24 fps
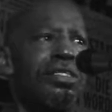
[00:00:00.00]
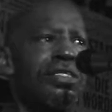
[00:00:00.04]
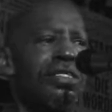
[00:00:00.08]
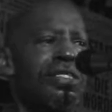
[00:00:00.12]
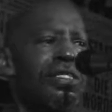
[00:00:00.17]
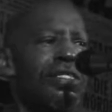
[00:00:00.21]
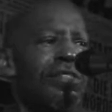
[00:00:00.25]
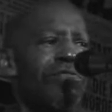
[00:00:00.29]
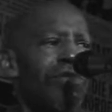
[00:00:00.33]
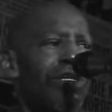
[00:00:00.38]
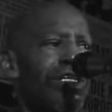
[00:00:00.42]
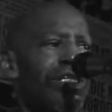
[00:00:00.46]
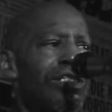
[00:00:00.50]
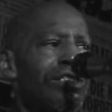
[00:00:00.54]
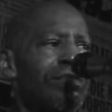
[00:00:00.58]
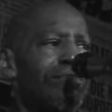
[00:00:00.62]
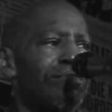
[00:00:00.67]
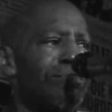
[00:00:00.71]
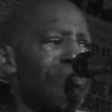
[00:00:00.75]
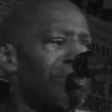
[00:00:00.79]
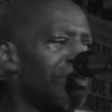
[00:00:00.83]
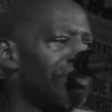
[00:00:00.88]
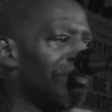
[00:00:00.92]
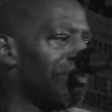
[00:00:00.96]
And one of
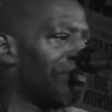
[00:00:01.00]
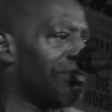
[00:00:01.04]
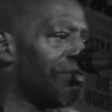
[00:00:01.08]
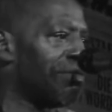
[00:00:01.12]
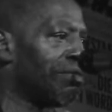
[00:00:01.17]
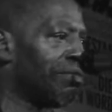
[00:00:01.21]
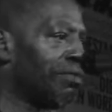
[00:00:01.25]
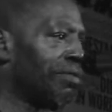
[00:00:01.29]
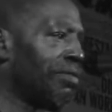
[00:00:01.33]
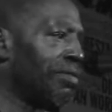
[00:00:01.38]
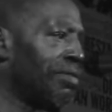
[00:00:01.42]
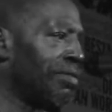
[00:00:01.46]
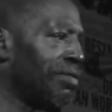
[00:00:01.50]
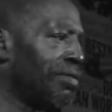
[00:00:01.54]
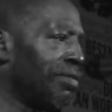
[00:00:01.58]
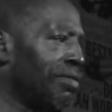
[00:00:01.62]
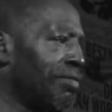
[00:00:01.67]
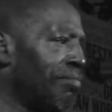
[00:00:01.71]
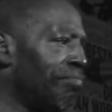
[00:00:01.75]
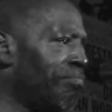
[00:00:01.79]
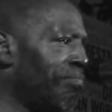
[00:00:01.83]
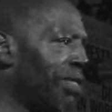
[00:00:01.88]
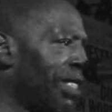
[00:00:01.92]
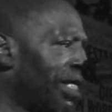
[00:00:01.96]
them pulled
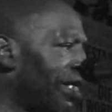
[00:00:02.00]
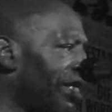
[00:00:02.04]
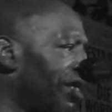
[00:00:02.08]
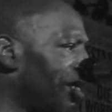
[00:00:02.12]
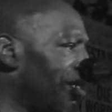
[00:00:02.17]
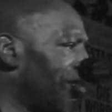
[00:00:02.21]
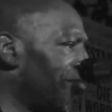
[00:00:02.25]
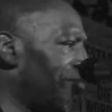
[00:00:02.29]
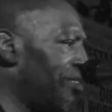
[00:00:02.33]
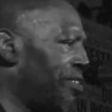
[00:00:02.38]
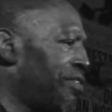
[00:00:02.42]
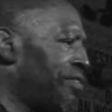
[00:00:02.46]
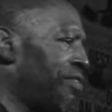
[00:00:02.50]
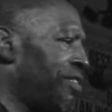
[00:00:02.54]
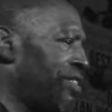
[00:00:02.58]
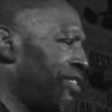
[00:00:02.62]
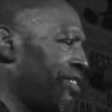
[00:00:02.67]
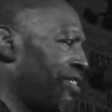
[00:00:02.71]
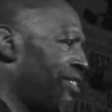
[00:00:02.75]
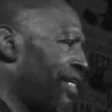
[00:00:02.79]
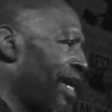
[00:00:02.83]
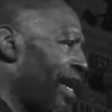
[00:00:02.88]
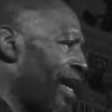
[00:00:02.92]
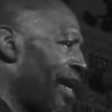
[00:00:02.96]
Mickey over to the
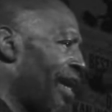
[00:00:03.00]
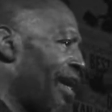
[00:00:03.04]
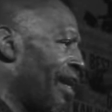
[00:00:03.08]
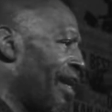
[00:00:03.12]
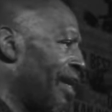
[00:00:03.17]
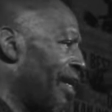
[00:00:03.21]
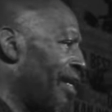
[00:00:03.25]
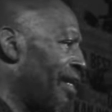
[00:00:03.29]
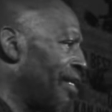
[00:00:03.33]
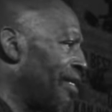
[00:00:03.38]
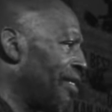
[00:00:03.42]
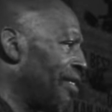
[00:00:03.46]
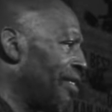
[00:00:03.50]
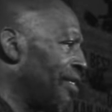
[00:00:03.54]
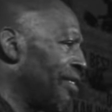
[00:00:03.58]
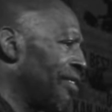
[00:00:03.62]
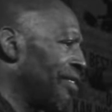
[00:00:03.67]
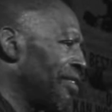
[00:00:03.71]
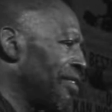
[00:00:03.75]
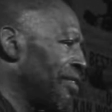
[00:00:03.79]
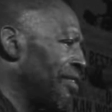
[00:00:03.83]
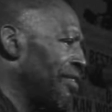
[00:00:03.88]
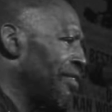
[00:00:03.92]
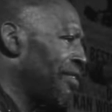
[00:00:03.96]
side.
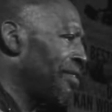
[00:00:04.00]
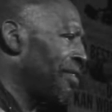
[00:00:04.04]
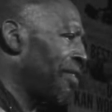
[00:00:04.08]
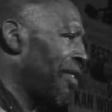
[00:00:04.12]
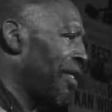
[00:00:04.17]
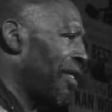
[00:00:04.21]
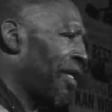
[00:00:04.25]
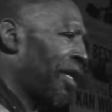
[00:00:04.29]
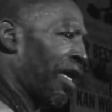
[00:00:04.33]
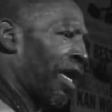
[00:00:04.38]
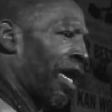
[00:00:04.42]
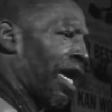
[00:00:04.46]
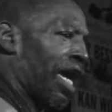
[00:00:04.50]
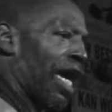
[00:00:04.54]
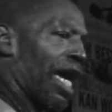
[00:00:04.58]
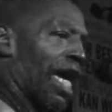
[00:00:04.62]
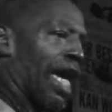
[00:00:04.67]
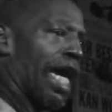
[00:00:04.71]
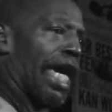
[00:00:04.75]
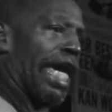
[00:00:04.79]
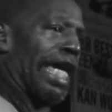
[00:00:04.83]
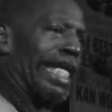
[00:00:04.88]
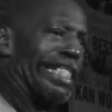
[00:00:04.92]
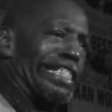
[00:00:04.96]
Said,
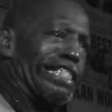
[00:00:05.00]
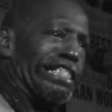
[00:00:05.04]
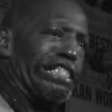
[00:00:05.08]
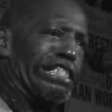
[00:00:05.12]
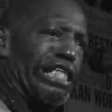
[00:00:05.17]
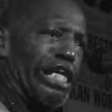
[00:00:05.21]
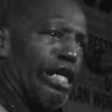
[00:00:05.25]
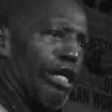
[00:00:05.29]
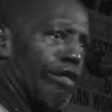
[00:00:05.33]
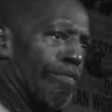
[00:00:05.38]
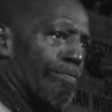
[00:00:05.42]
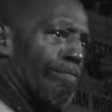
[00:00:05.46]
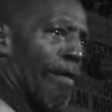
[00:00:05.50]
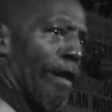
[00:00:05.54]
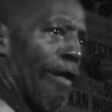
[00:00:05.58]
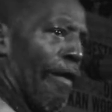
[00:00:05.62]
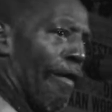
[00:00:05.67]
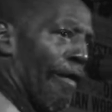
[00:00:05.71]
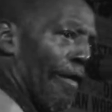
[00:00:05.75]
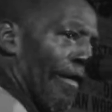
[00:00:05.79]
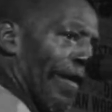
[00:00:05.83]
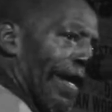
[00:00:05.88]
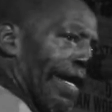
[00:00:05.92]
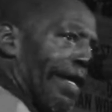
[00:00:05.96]
hey, you
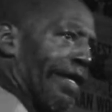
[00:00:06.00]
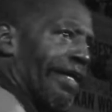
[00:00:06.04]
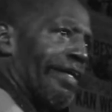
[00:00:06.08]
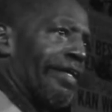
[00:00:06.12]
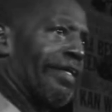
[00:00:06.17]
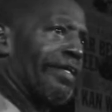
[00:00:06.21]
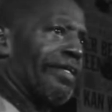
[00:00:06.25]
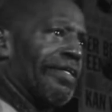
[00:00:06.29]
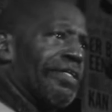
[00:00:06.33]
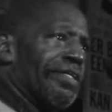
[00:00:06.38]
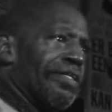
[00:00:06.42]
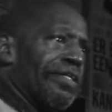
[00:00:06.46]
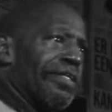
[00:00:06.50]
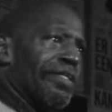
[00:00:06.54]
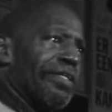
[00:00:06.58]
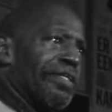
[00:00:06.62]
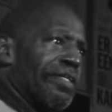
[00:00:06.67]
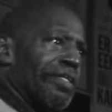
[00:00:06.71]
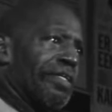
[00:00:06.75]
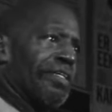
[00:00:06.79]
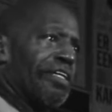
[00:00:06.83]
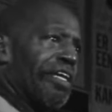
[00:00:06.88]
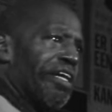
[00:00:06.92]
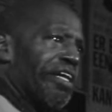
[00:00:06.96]
boy,
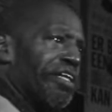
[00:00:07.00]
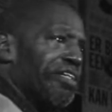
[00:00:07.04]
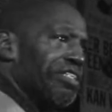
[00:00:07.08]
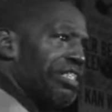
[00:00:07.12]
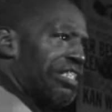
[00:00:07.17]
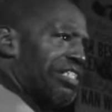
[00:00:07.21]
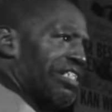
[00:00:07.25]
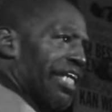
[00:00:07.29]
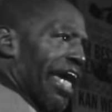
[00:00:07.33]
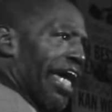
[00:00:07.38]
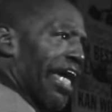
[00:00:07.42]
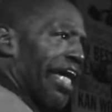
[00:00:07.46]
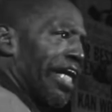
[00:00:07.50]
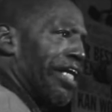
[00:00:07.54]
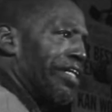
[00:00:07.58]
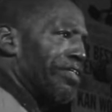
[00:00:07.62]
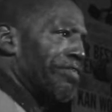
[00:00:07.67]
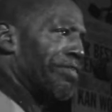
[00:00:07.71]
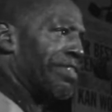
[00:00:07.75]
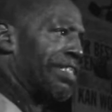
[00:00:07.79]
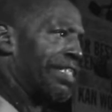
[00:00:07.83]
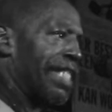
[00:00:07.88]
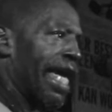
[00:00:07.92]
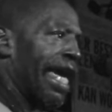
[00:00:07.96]
you
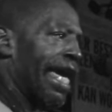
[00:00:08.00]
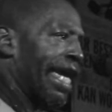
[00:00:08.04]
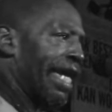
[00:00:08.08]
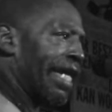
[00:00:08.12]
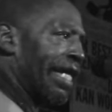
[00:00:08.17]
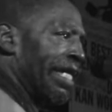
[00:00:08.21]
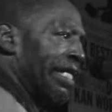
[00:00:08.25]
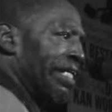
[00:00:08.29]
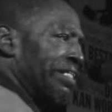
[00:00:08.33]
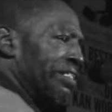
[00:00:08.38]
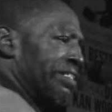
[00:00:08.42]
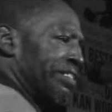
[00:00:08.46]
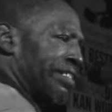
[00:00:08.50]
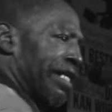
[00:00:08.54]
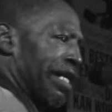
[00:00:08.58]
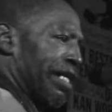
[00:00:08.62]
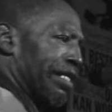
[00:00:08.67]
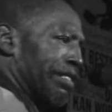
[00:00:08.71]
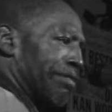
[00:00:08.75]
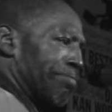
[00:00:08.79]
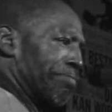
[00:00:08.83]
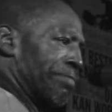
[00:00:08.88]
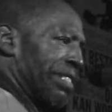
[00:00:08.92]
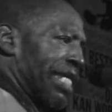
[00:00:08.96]
still think
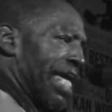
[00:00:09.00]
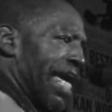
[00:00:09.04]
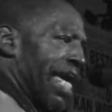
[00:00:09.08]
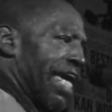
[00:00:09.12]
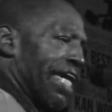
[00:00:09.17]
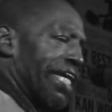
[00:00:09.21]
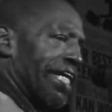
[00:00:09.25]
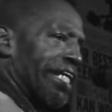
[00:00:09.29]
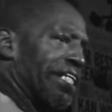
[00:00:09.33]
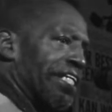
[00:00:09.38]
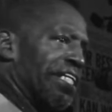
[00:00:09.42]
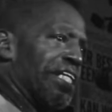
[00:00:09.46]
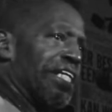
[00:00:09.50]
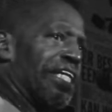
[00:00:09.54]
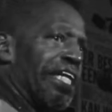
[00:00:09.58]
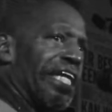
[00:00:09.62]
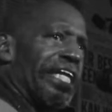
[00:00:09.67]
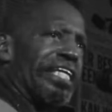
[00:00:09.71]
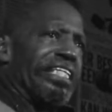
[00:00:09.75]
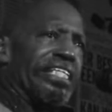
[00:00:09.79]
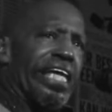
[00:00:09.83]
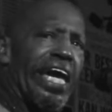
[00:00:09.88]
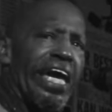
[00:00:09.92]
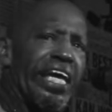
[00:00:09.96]
some nigga
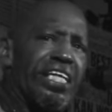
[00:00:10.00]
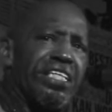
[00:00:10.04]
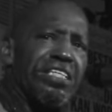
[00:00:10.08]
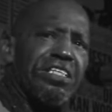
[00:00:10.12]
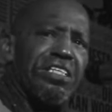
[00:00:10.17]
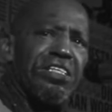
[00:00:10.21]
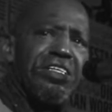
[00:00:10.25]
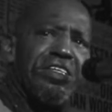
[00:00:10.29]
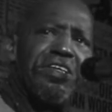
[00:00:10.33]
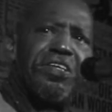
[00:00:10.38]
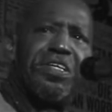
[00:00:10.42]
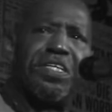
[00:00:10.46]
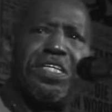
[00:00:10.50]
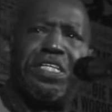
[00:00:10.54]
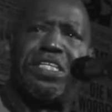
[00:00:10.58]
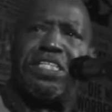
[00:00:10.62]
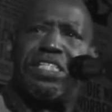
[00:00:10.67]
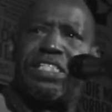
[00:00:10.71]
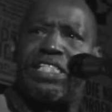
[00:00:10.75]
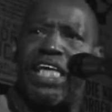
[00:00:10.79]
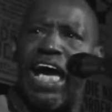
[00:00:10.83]
is as good as